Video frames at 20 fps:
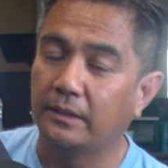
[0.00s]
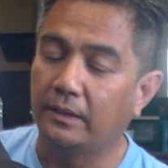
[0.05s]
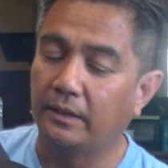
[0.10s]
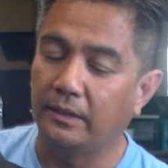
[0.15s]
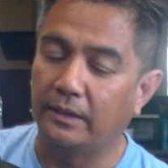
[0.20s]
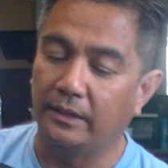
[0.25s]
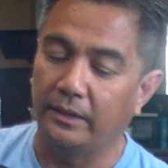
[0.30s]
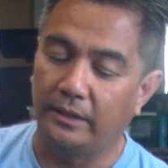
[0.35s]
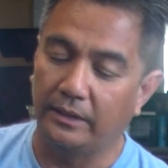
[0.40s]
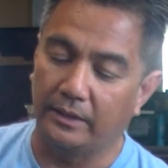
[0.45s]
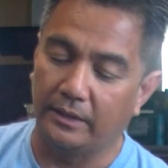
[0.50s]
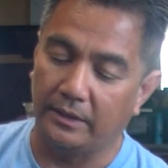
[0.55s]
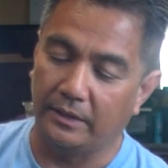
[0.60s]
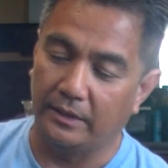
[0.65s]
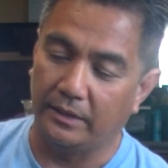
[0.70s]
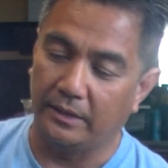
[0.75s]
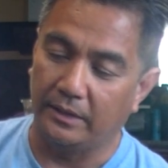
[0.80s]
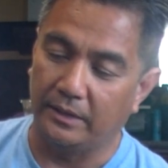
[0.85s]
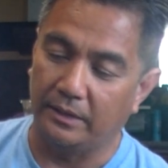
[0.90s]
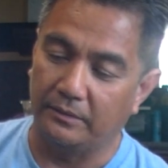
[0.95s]
and
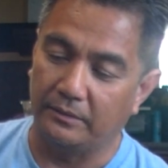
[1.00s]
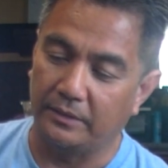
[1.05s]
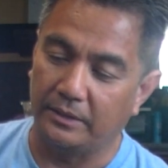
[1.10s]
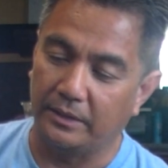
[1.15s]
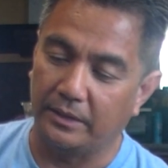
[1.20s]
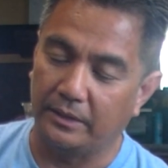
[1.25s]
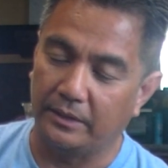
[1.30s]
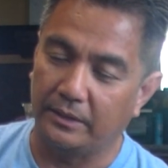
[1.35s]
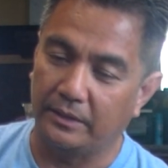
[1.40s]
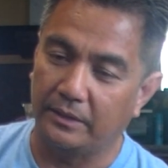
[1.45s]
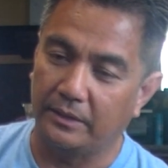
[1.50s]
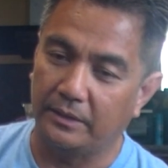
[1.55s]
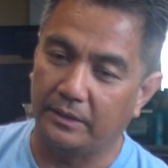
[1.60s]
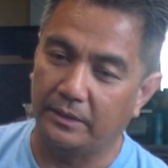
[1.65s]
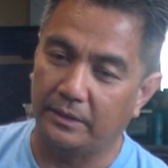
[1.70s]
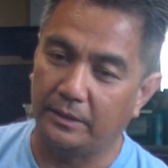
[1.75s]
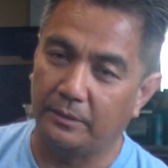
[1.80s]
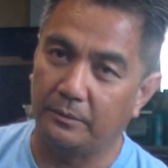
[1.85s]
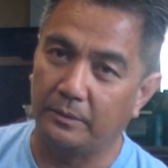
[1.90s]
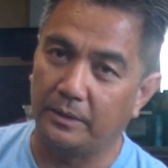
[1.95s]
uh, I was like,
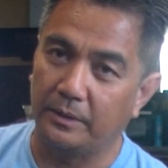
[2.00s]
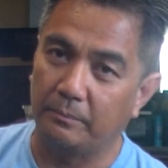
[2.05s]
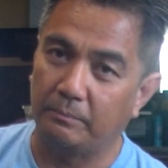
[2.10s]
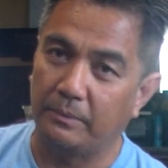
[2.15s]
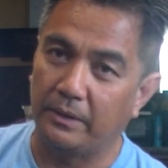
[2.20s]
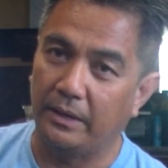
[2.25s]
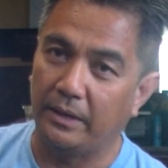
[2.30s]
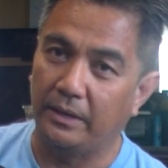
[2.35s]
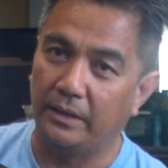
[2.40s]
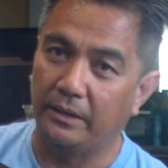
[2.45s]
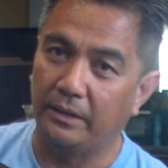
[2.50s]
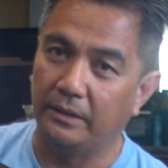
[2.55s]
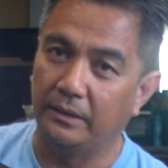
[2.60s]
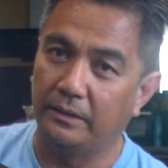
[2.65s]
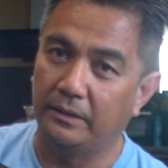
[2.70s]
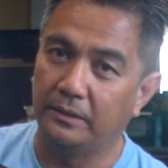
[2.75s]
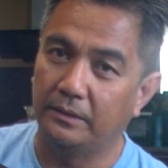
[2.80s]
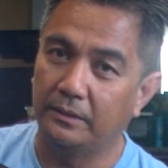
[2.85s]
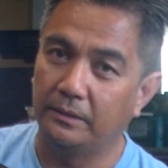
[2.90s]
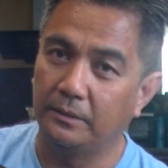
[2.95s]
nah, I don't want to buy
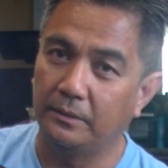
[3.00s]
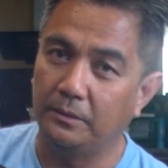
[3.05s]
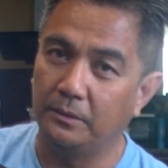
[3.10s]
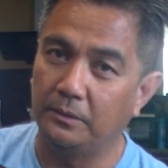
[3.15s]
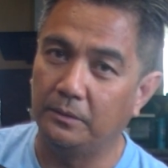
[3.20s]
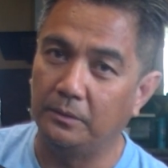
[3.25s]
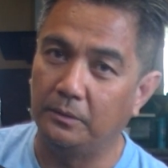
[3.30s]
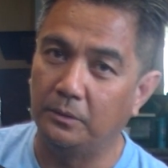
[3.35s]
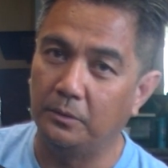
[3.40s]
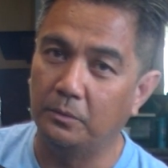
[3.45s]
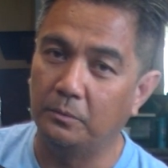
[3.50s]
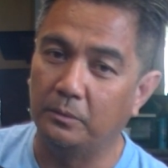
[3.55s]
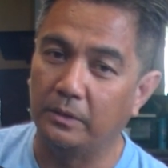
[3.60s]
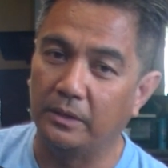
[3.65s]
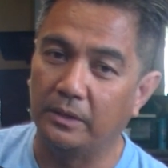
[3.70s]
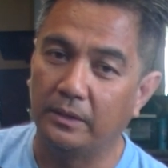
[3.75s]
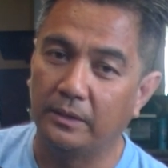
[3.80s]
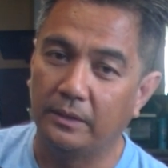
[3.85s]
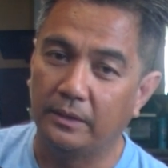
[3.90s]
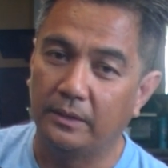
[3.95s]
new
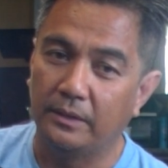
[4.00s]
one.